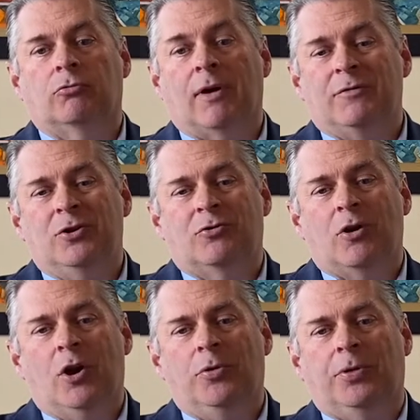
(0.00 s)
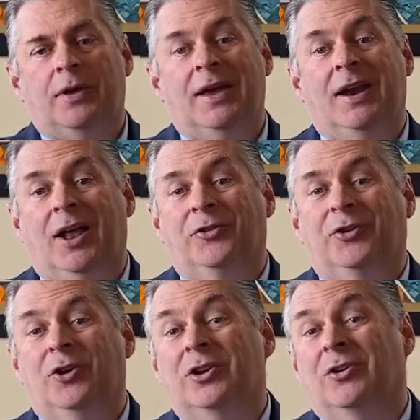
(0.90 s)
revenue growth and
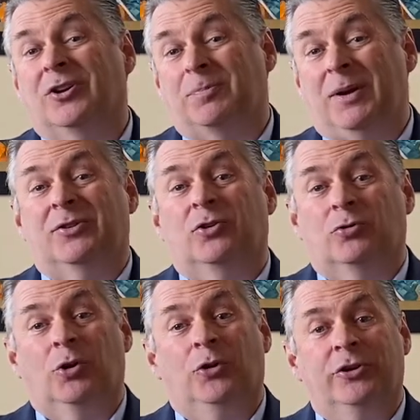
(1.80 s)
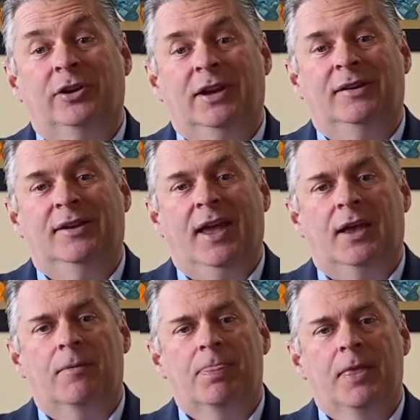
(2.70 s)
also your expense controls that you need to
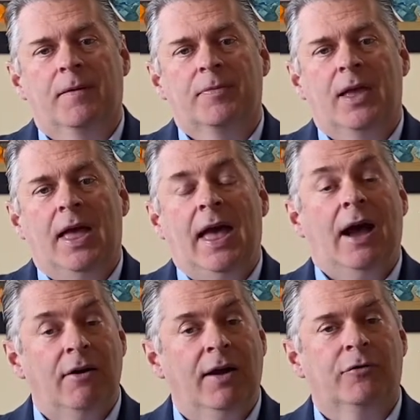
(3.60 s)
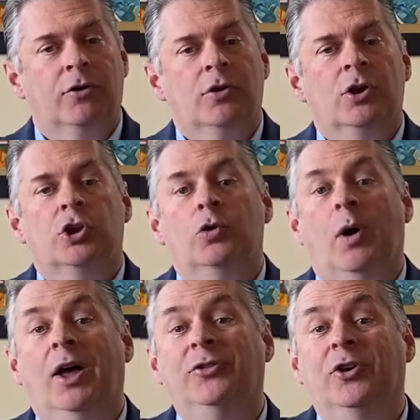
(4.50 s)
take. However, you
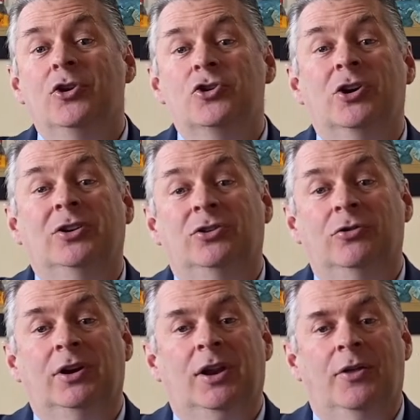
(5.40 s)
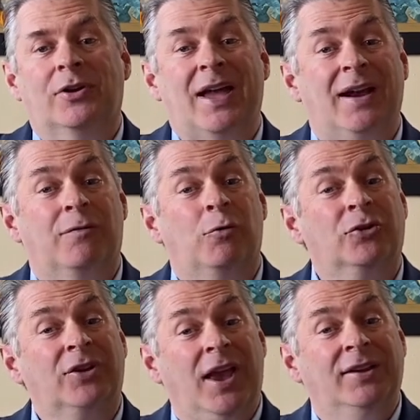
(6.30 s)
also should do another kind of
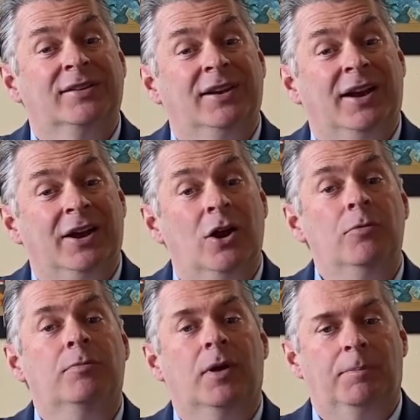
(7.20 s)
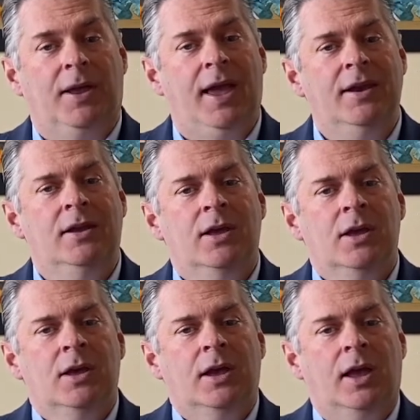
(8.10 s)
worst case scenario plan
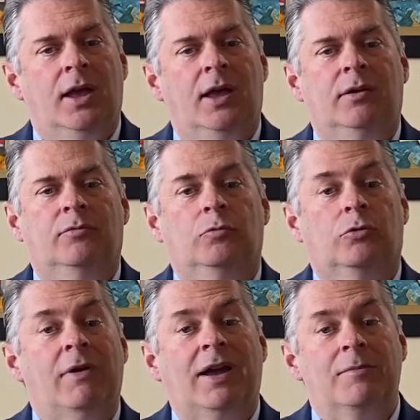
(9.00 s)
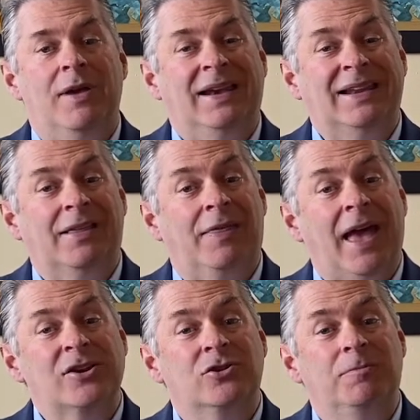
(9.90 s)
and we're recommending that
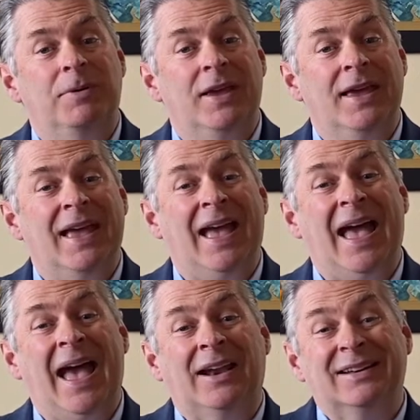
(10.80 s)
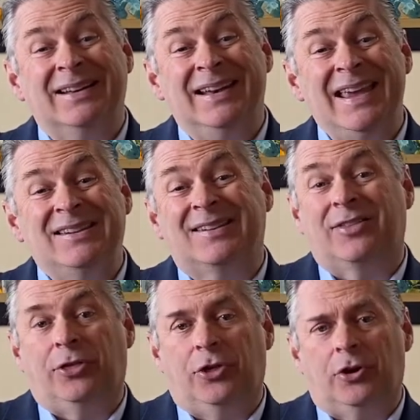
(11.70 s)
that should be at least
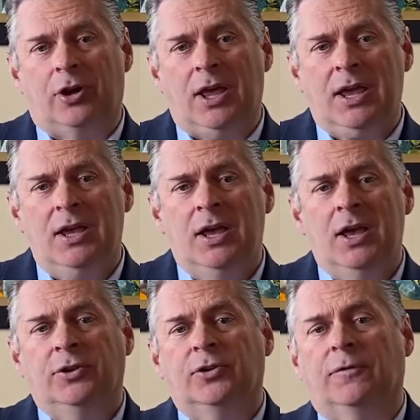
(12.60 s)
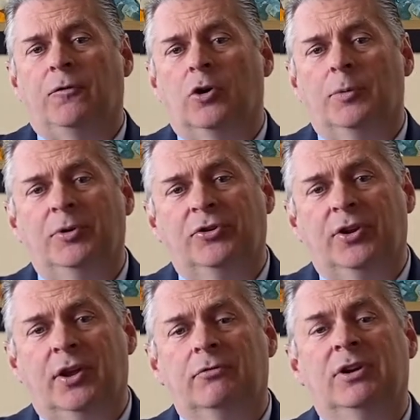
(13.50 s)
30 to
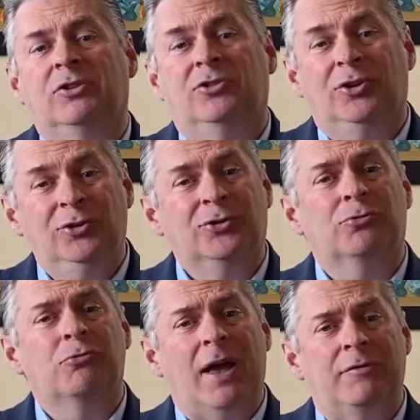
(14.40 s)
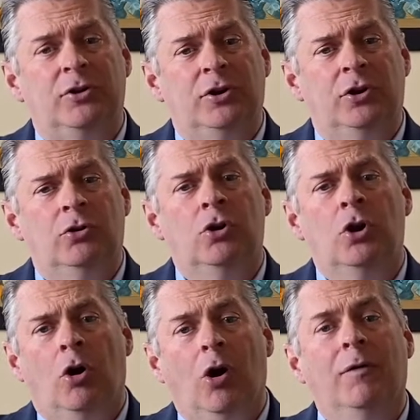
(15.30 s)
40% reduced revenue
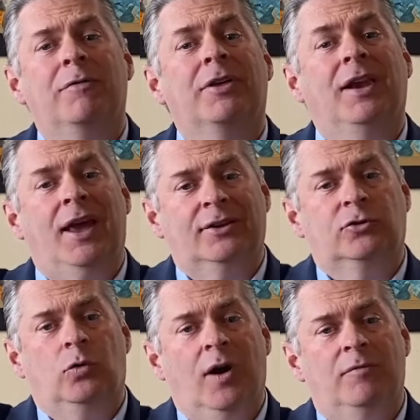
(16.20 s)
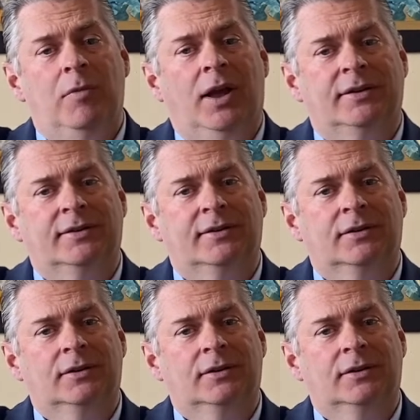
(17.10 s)
over the next 12 months.